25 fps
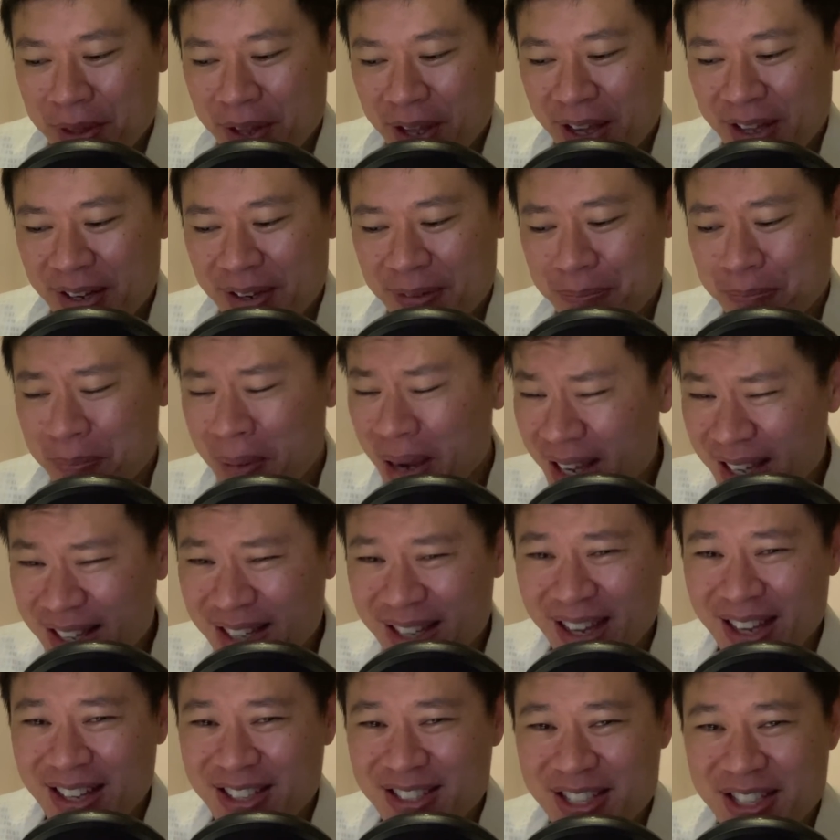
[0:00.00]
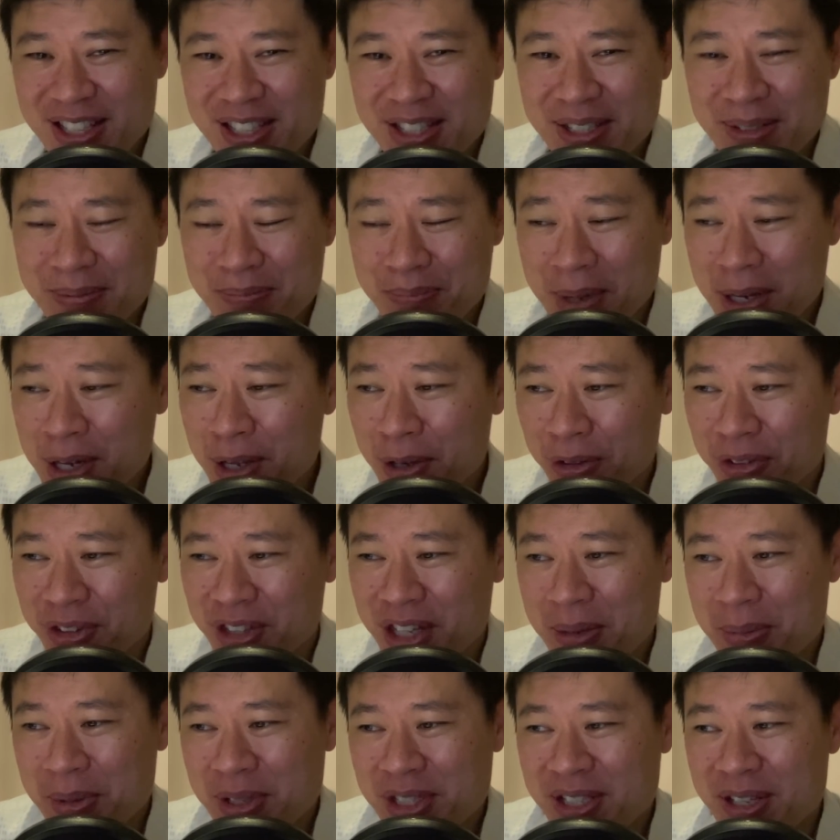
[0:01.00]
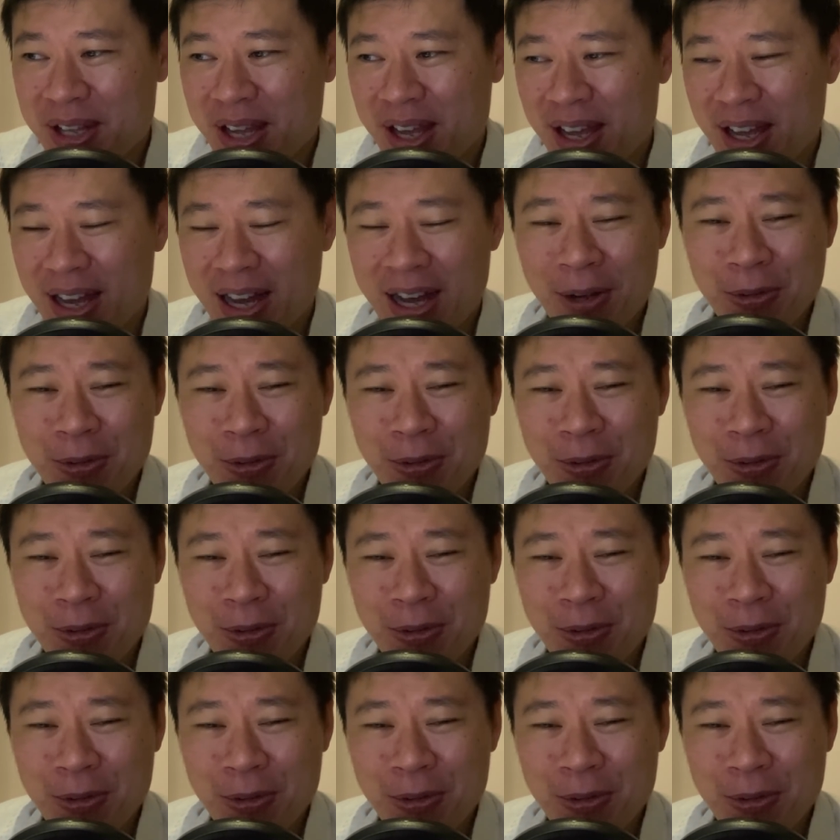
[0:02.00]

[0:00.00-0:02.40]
And my guess is many of the tables there